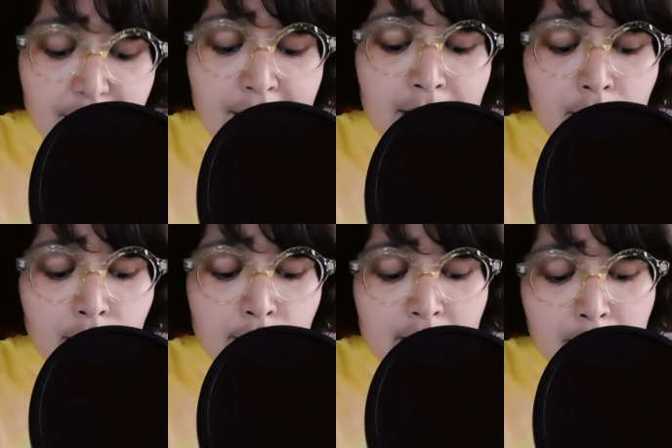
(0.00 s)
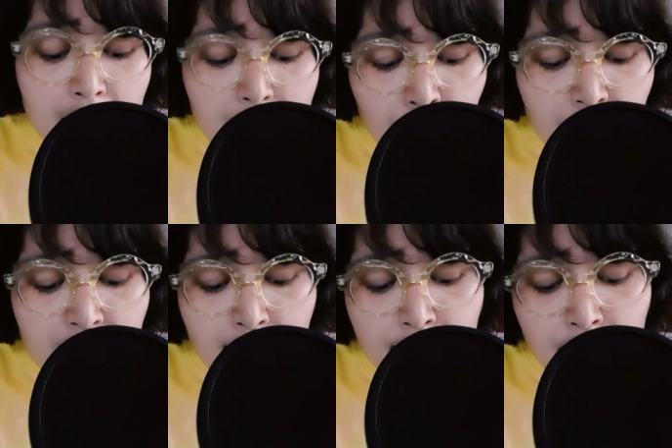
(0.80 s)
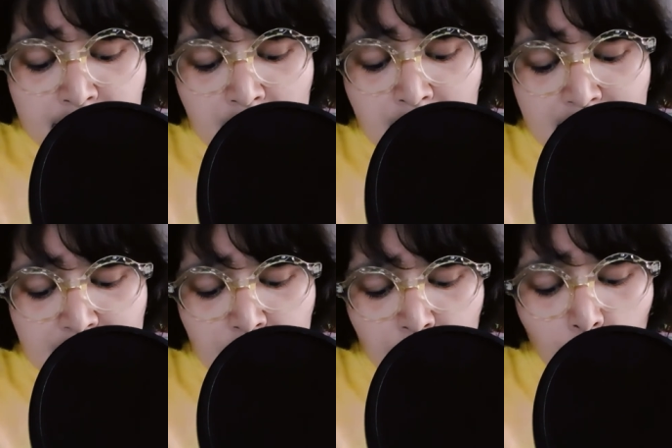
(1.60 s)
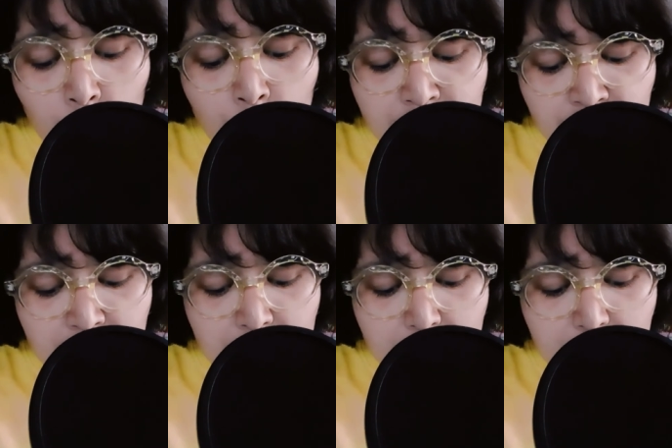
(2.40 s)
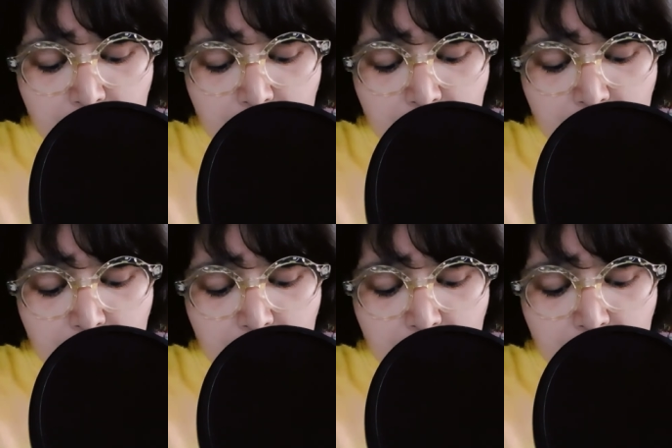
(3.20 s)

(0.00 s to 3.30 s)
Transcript: they lose the memory of their celestial origin.